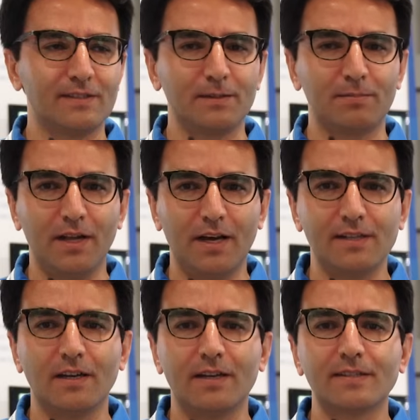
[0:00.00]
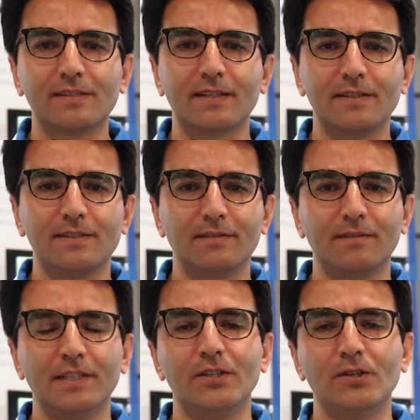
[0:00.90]
supplies are
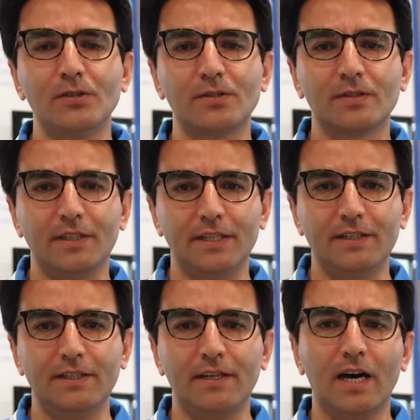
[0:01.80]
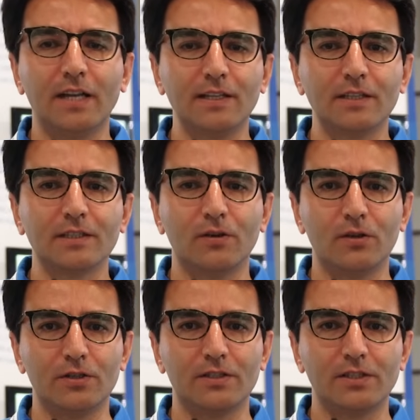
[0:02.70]
extensively used in uh, analog
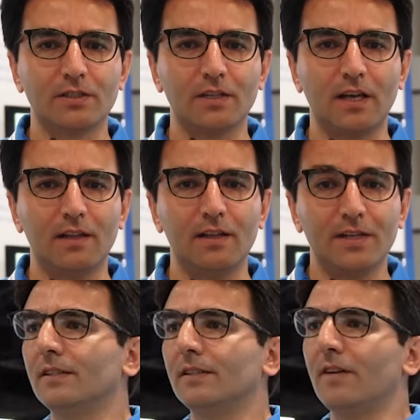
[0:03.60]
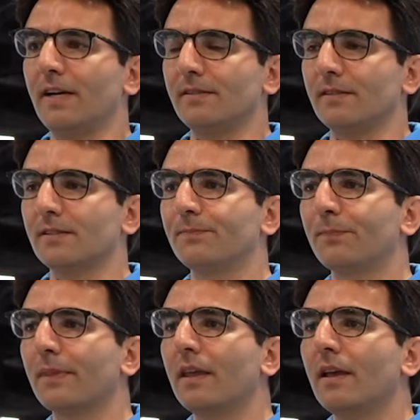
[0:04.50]
or digital devices.
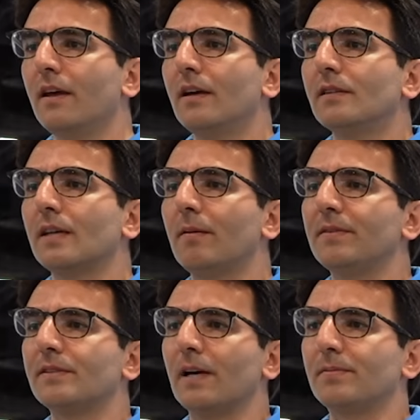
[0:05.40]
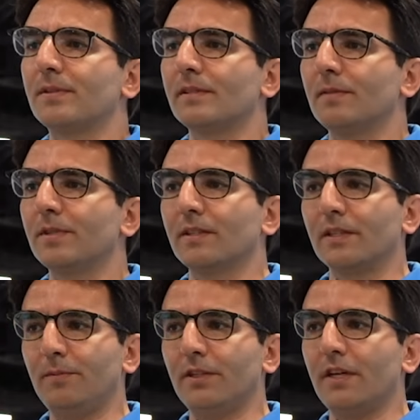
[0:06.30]
Some of the subsystems in
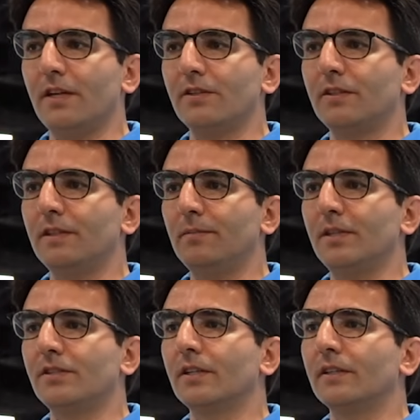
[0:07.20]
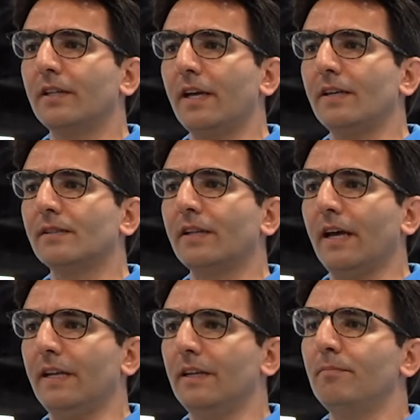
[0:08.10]
communication, imaging, test
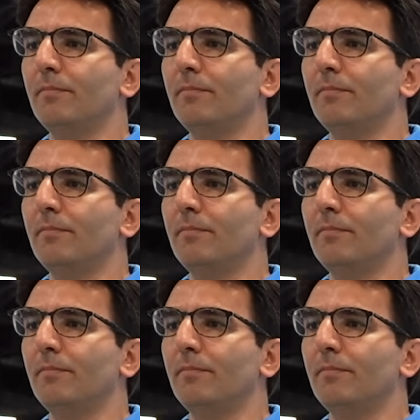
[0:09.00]
and